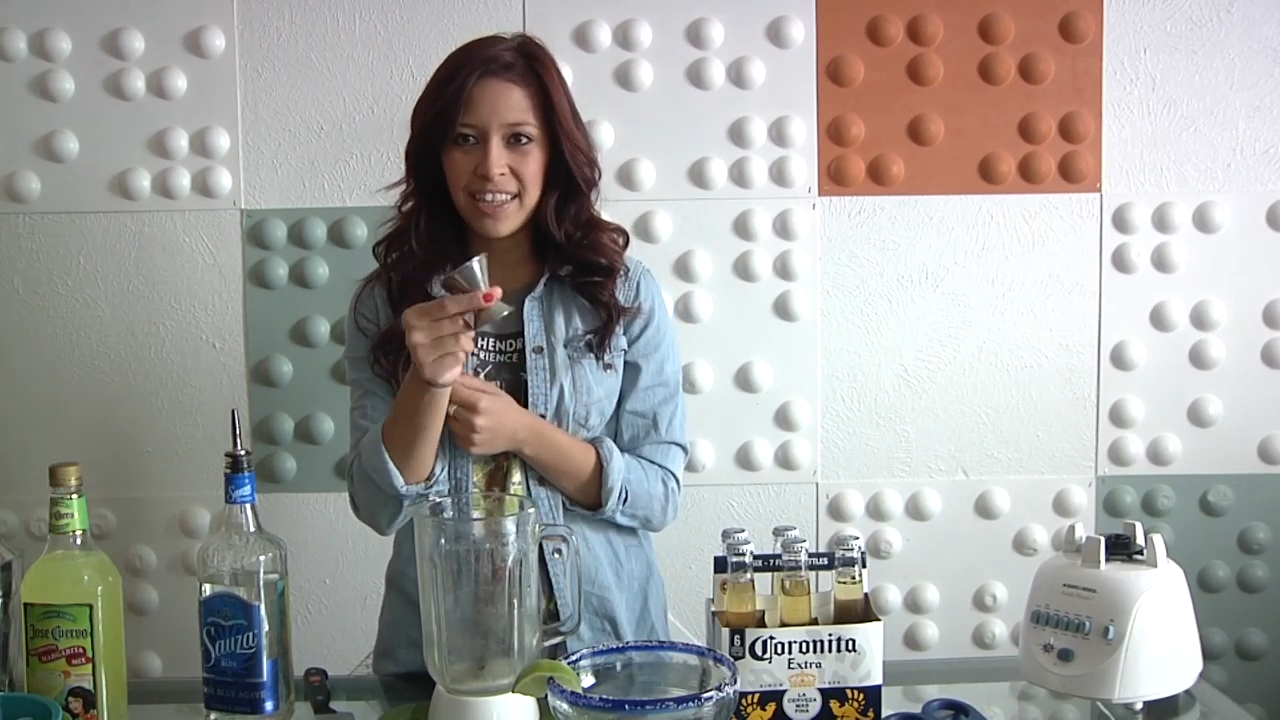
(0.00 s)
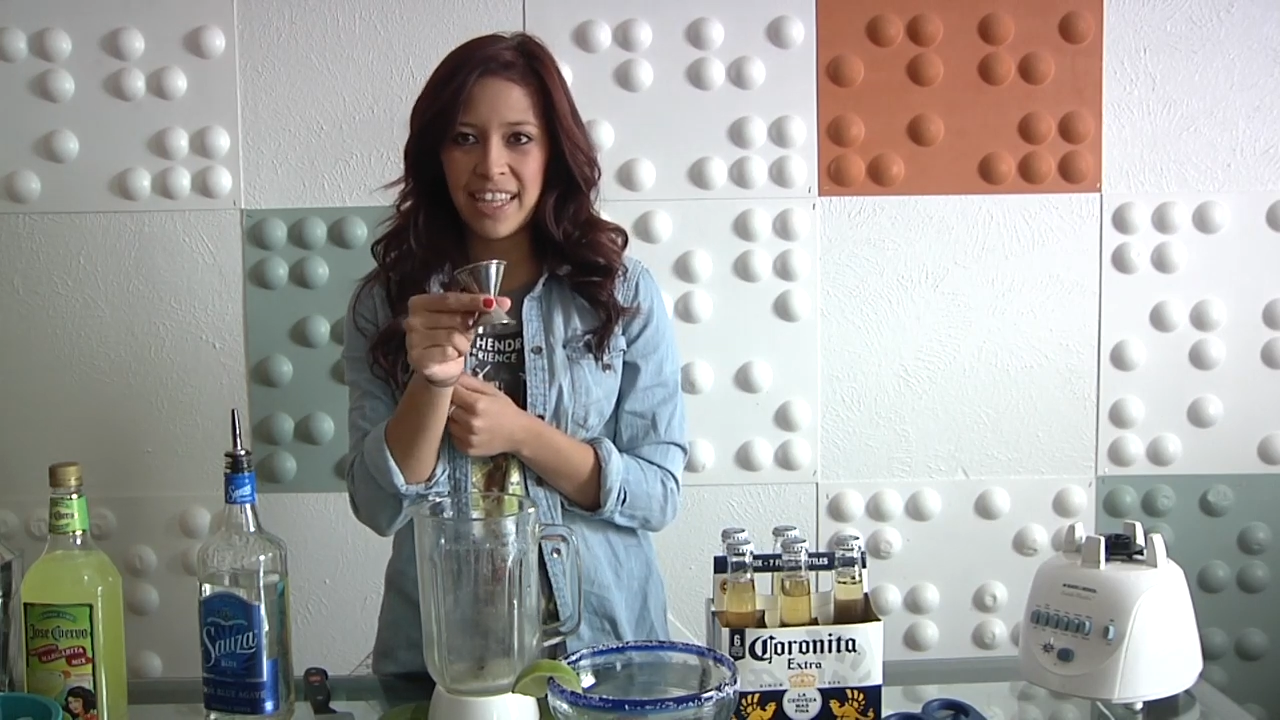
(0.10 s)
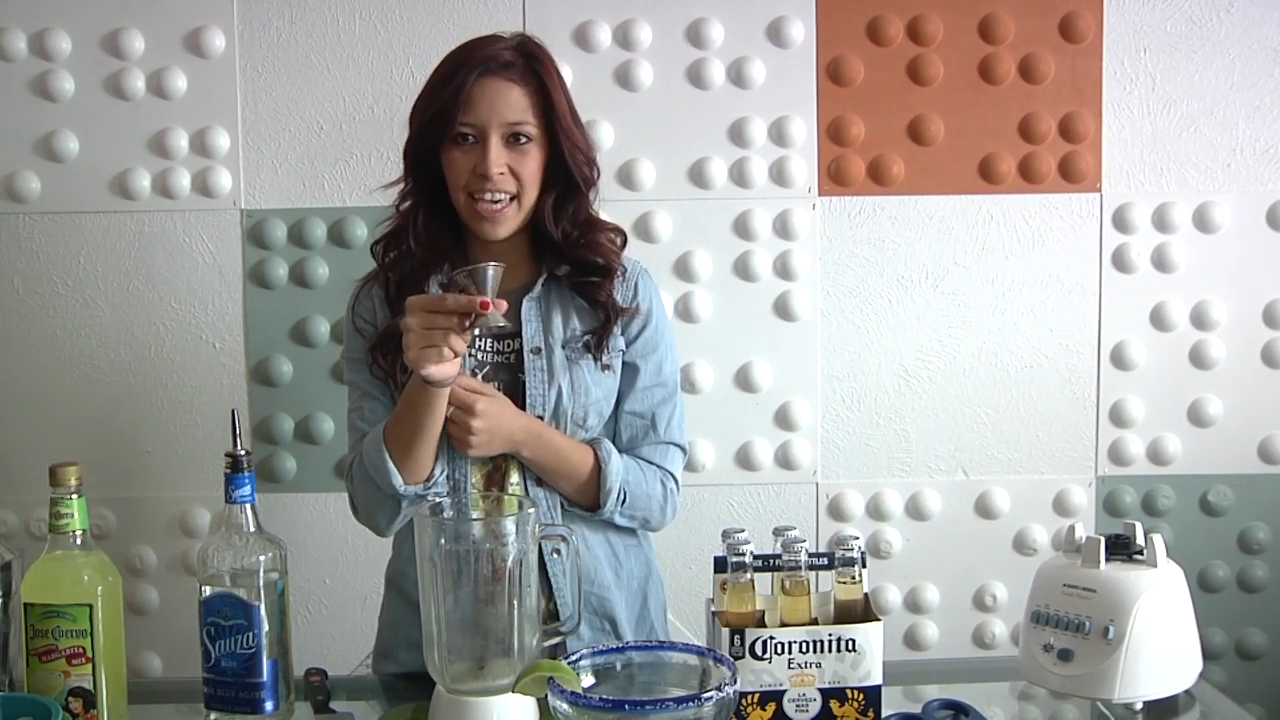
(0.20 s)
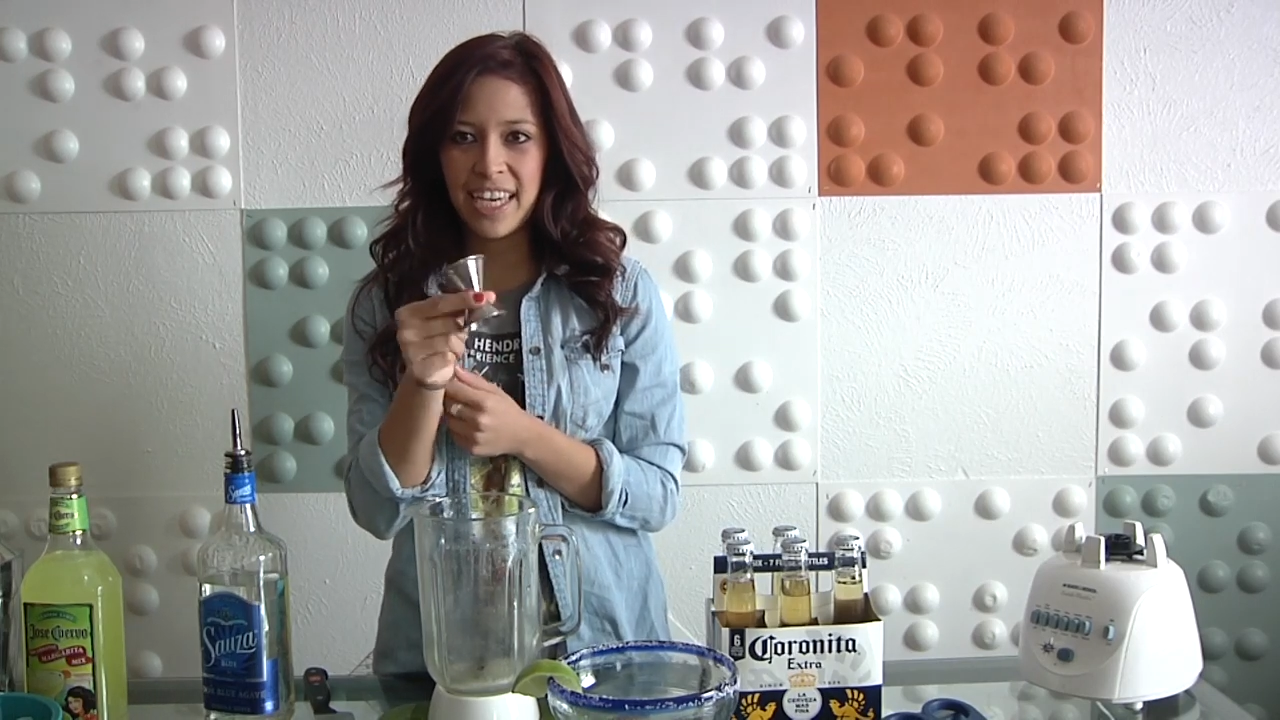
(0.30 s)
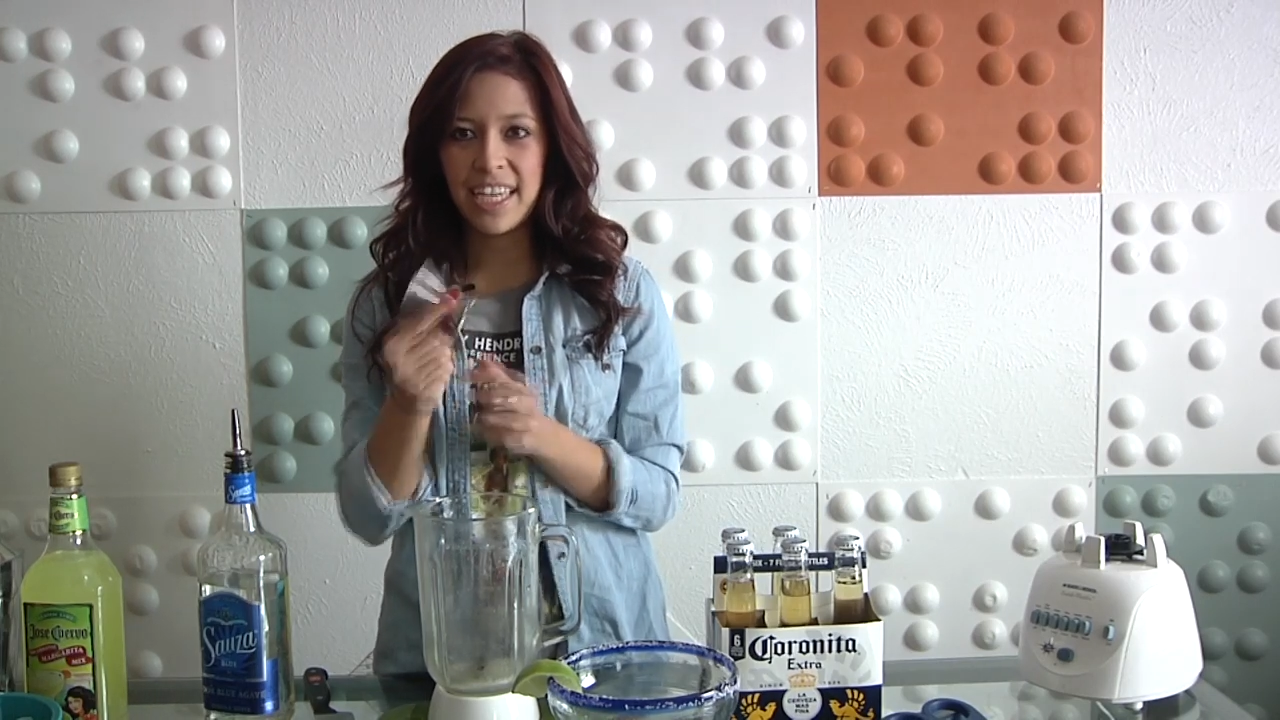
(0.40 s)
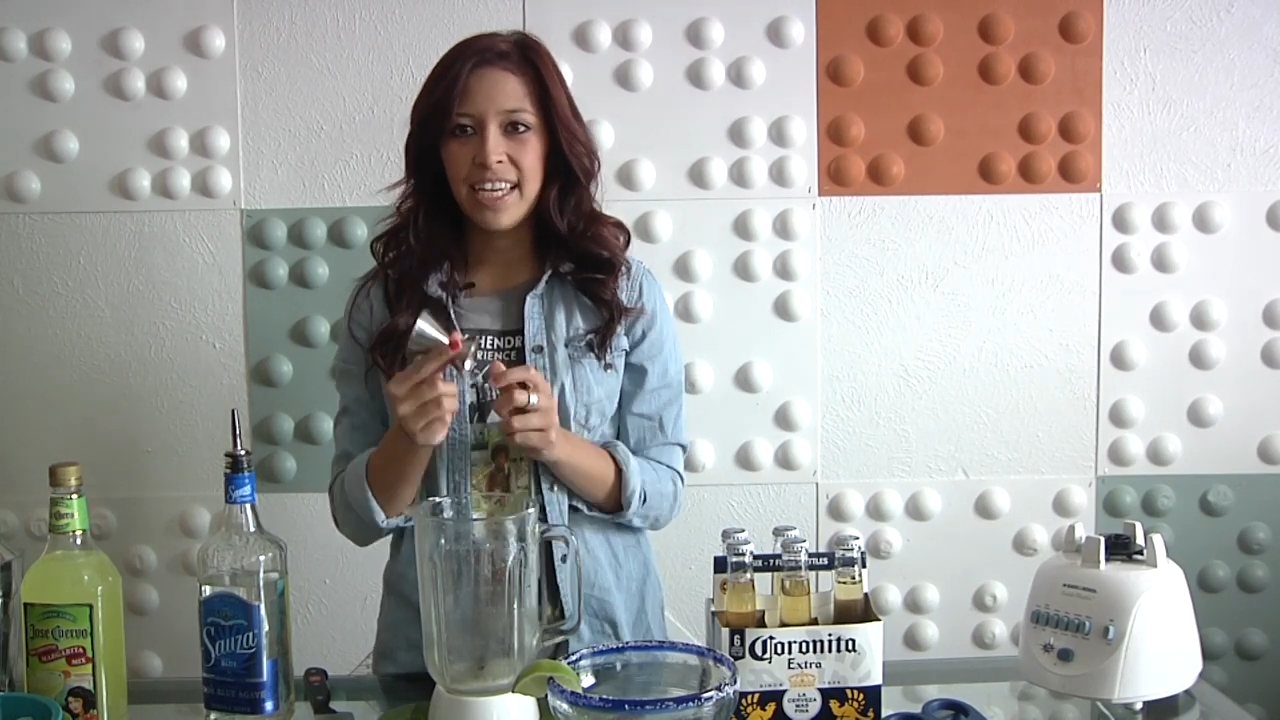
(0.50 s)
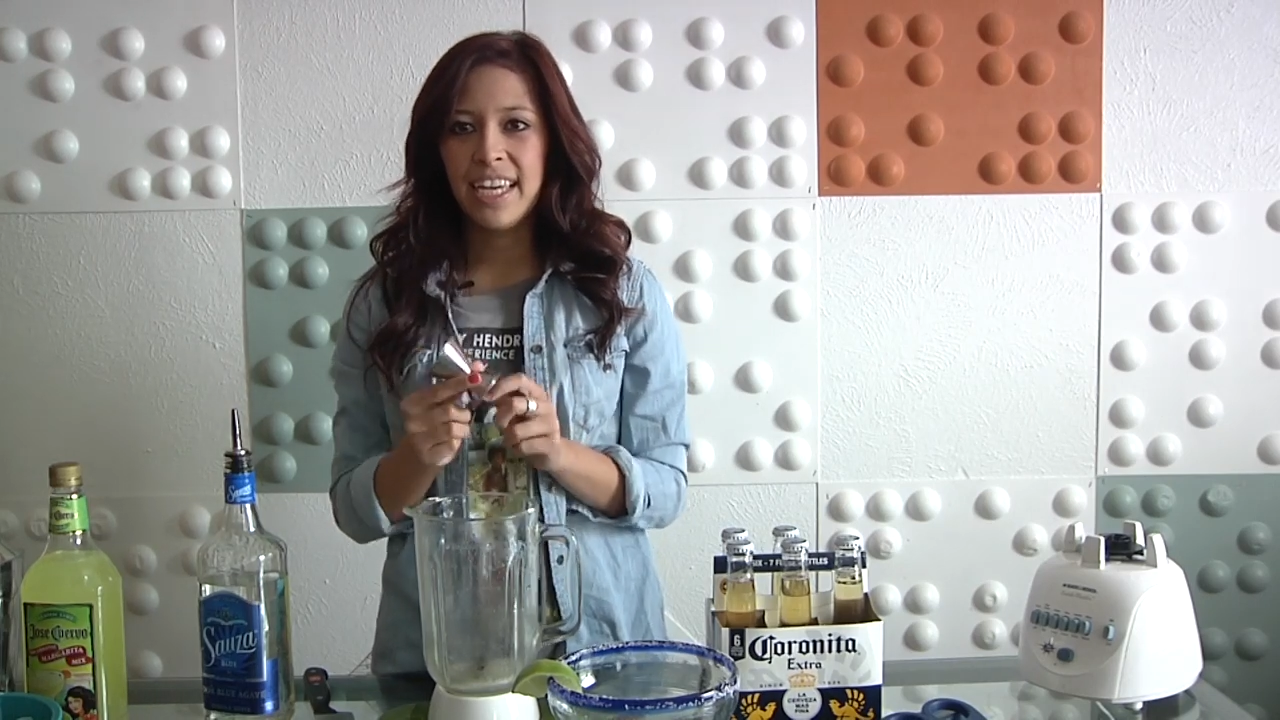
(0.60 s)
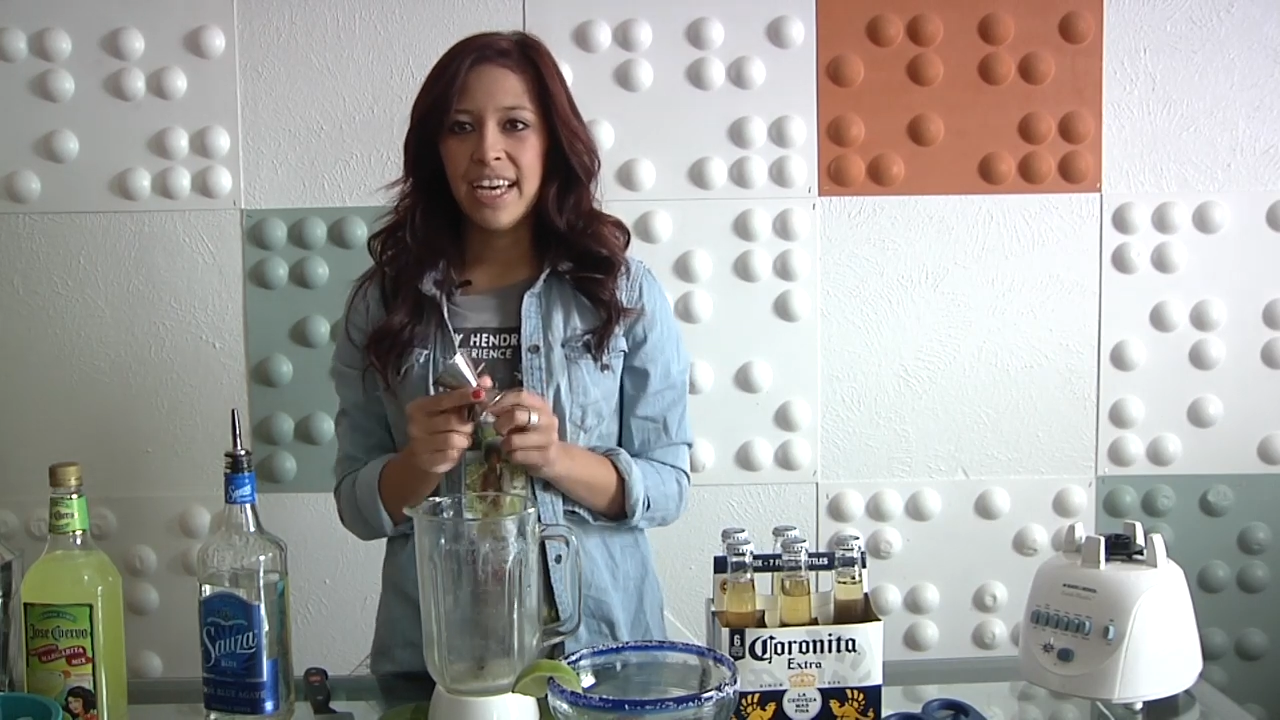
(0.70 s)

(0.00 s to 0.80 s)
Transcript: thing.